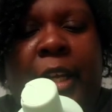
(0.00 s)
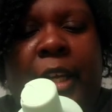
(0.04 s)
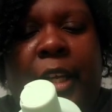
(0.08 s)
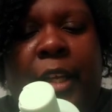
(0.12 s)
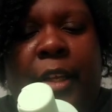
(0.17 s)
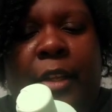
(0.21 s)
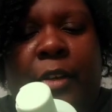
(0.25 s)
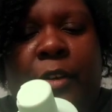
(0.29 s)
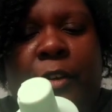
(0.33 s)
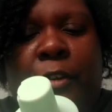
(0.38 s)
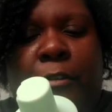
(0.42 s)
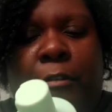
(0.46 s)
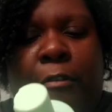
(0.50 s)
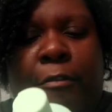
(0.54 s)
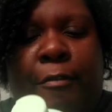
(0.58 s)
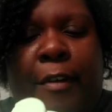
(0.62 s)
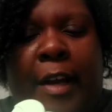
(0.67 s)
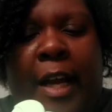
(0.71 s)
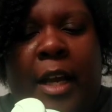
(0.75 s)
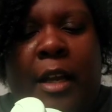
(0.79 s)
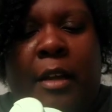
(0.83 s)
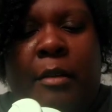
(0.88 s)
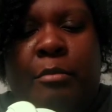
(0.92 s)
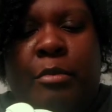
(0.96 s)
inner
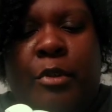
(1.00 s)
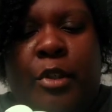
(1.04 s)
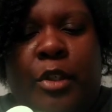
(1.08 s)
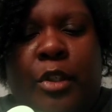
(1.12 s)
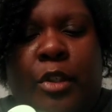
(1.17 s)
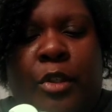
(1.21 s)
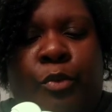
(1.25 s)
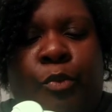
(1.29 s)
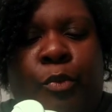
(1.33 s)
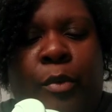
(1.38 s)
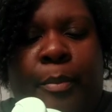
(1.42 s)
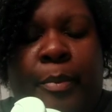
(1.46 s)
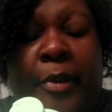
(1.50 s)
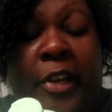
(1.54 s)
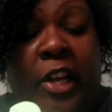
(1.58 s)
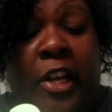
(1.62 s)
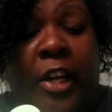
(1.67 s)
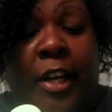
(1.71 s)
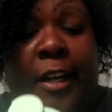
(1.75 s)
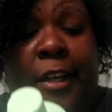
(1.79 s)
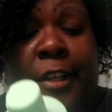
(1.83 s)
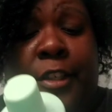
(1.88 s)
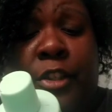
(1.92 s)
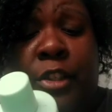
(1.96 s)
fiber
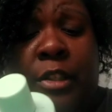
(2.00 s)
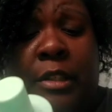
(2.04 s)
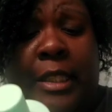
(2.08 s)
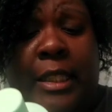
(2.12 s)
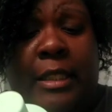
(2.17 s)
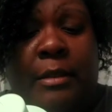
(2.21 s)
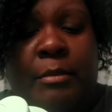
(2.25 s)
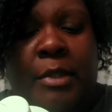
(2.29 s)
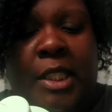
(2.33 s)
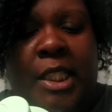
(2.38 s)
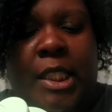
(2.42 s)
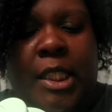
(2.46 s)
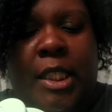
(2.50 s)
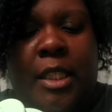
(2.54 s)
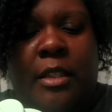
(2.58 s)
repair treatment.